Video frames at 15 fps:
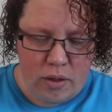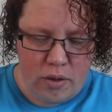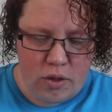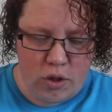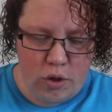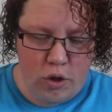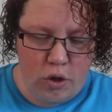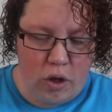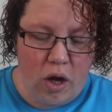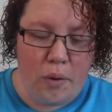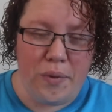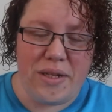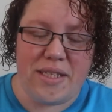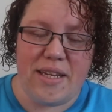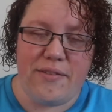So you'll
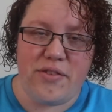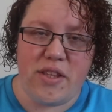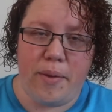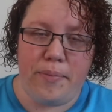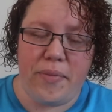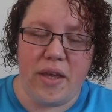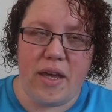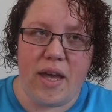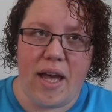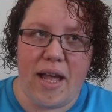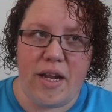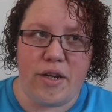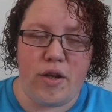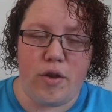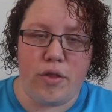always have something
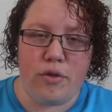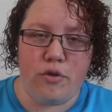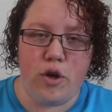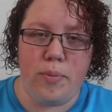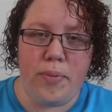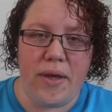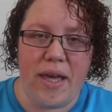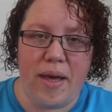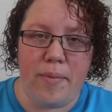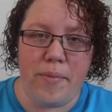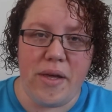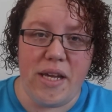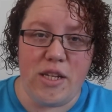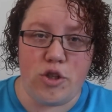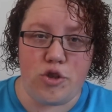at three p
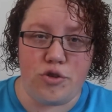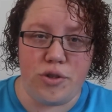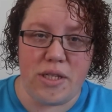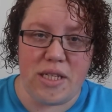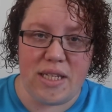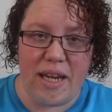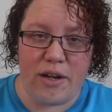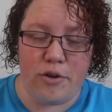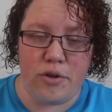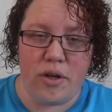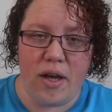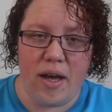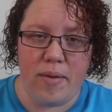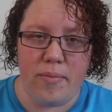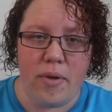m Eastern Standard
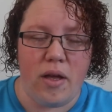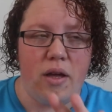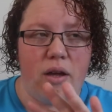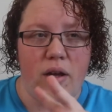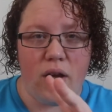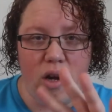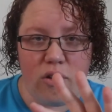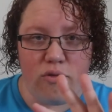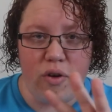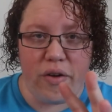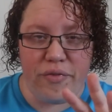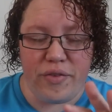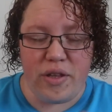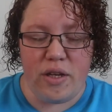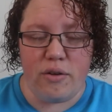Time.
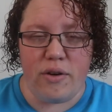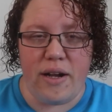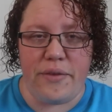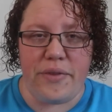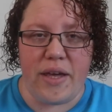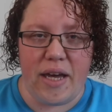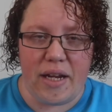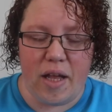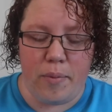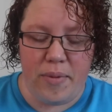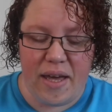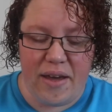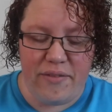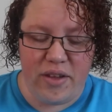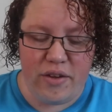Roughly around that, I'll
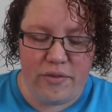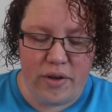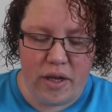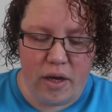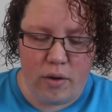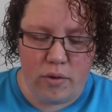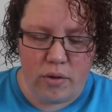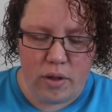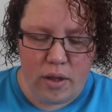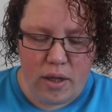be having a video.